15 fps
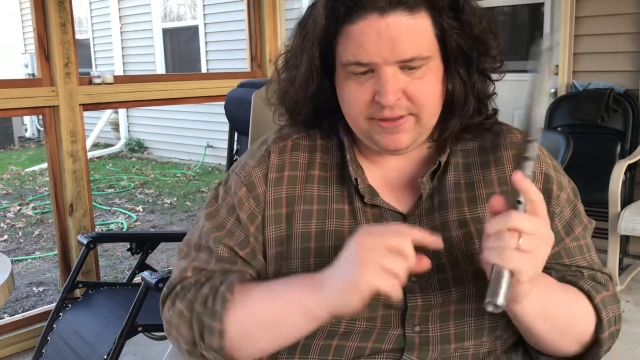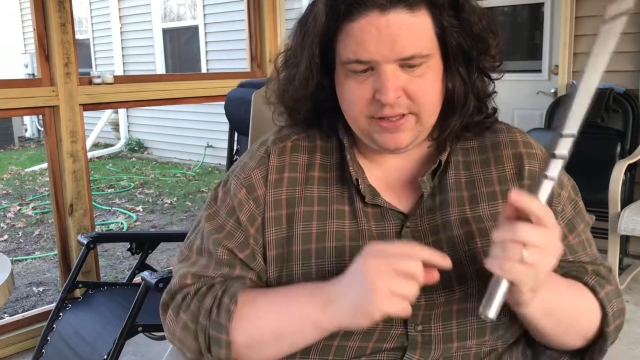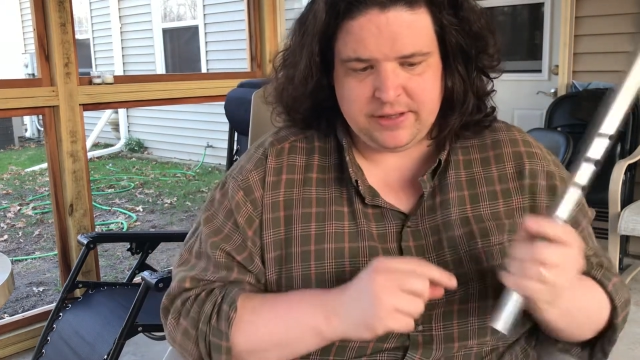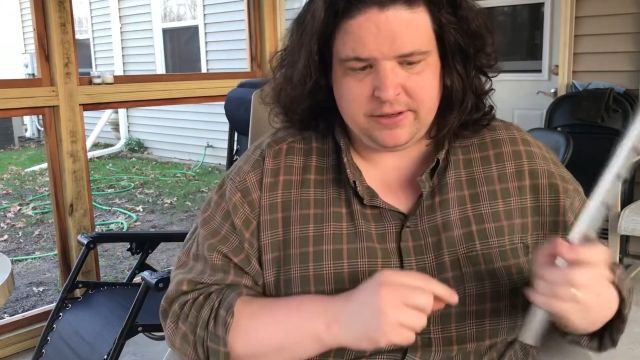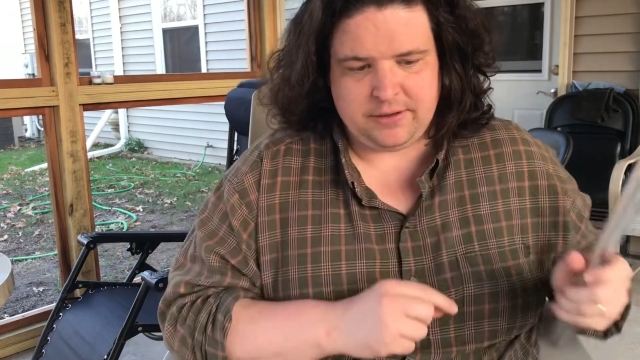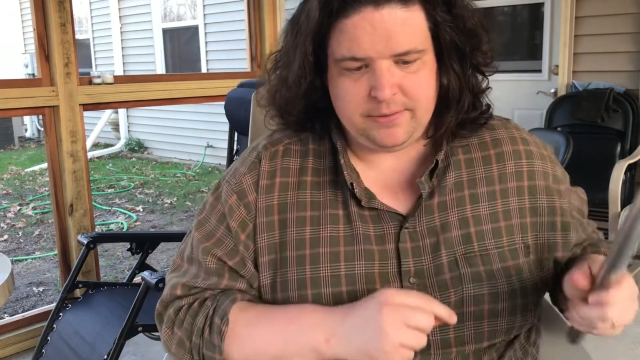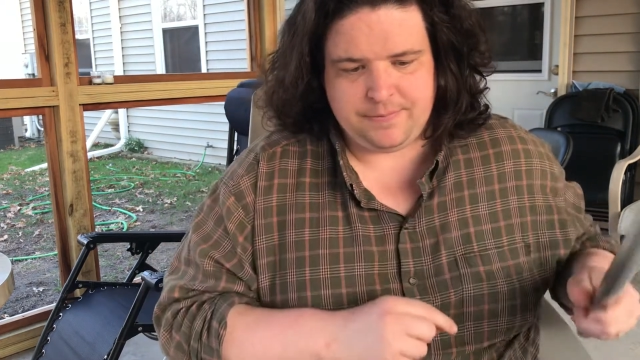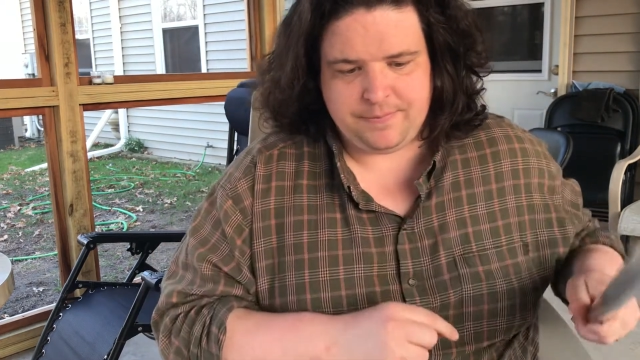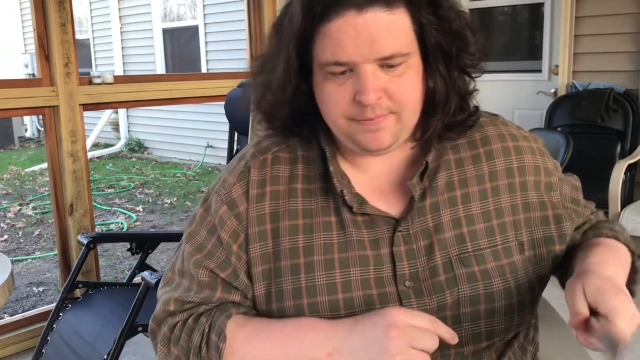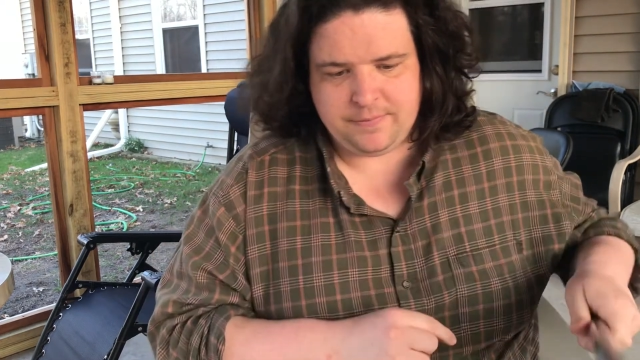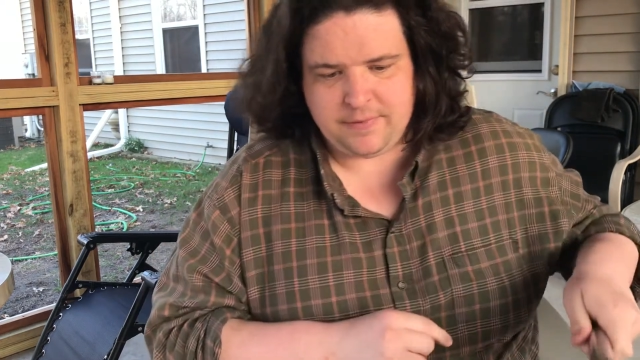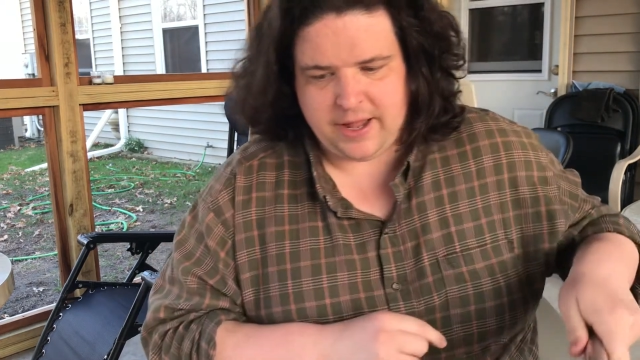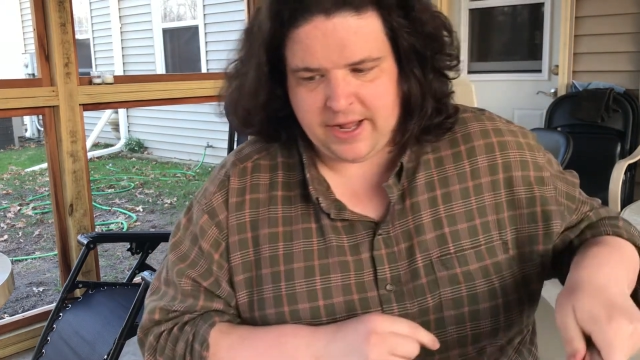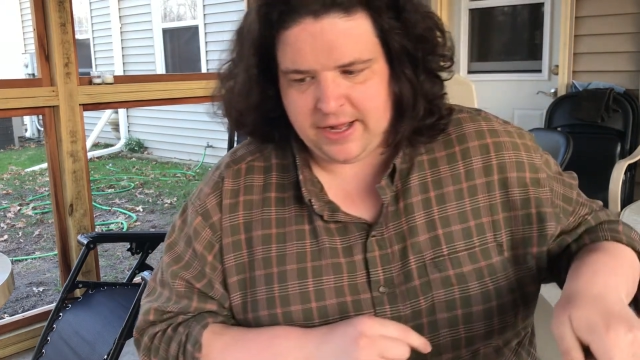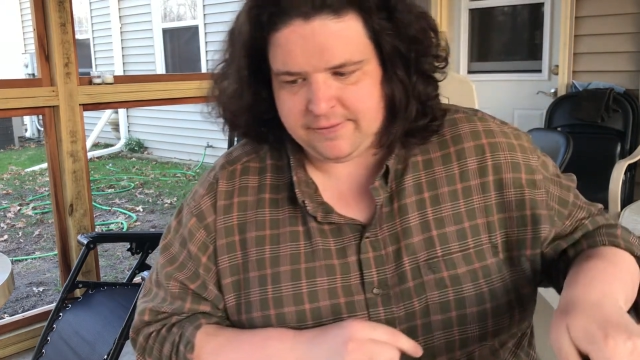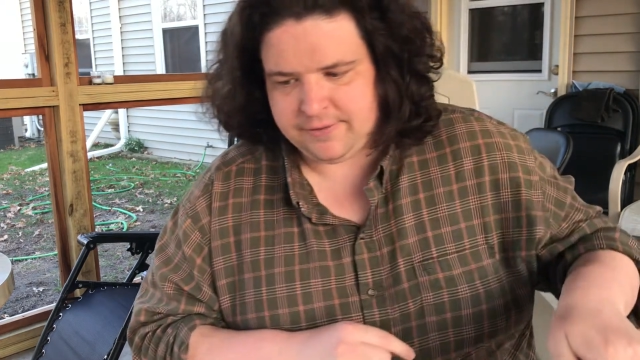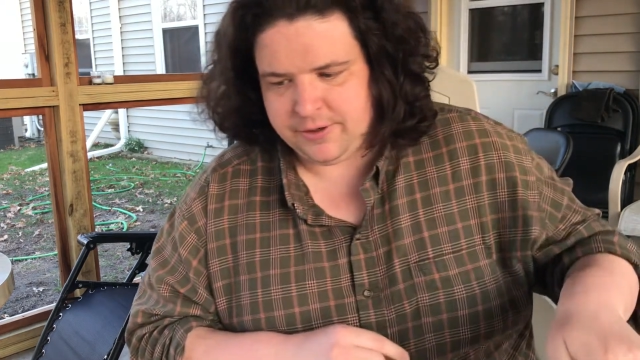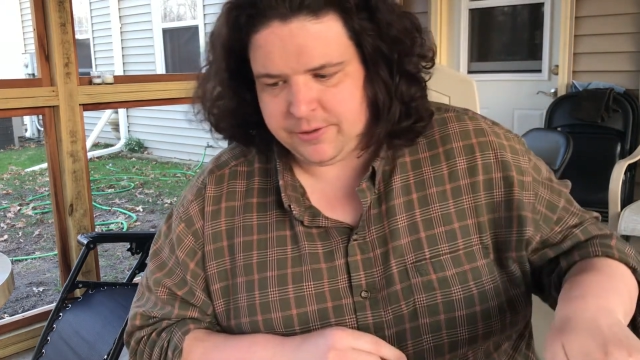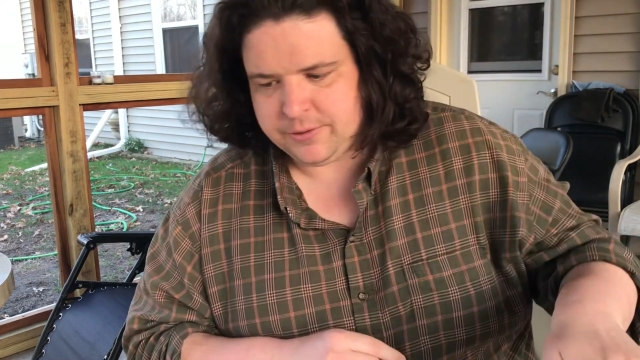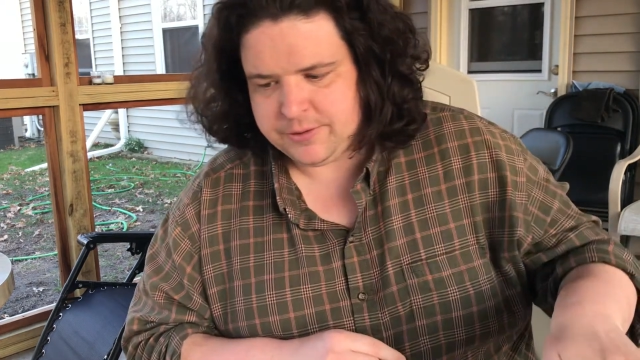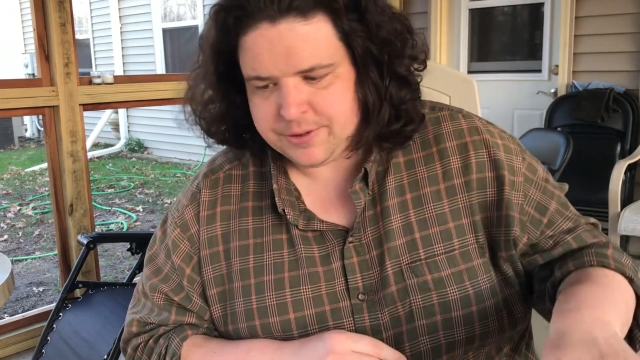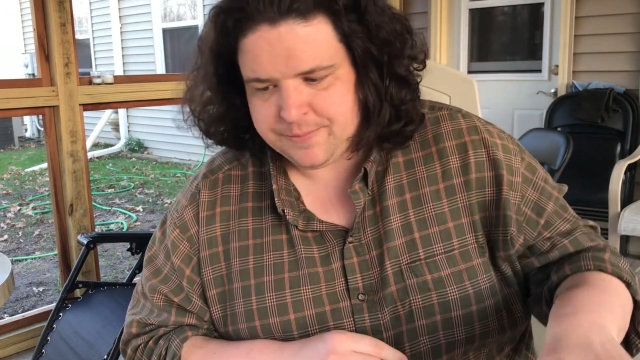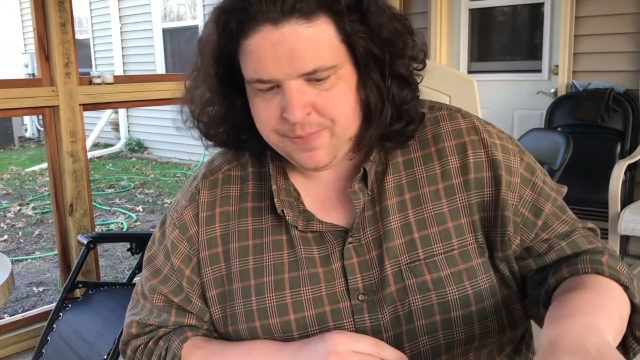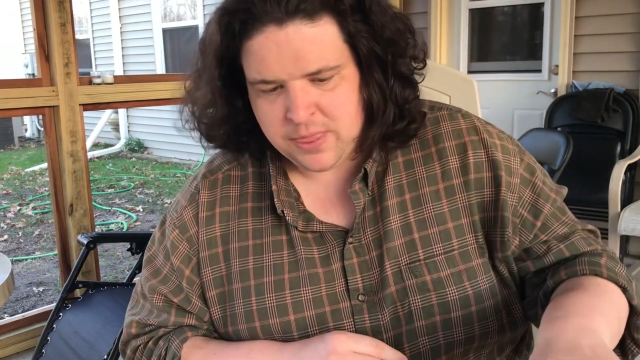that little half note.